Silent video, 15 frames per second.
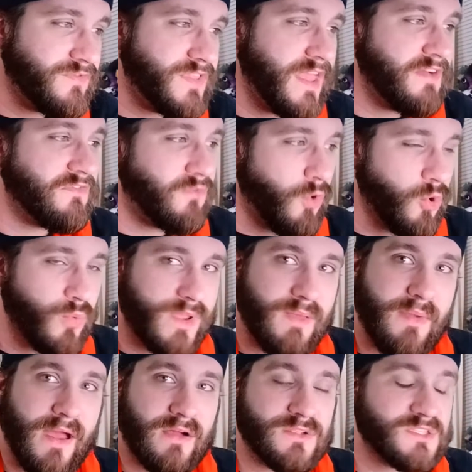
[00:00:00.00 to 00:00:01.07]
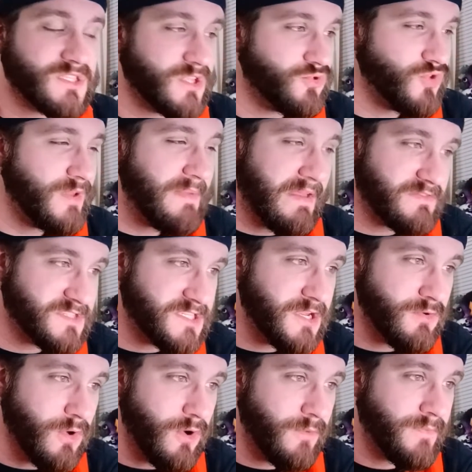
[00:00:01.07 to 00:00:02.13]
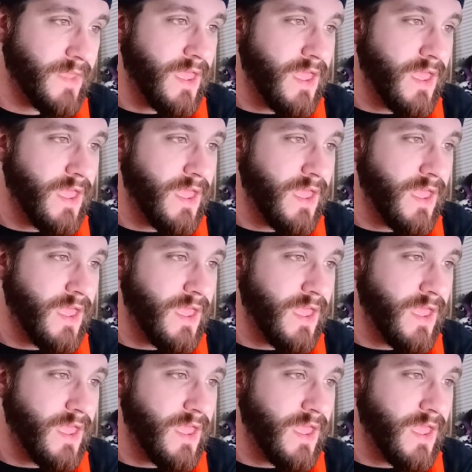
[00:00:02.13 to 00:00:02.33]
They have 4 rebounds. The Dream have 0.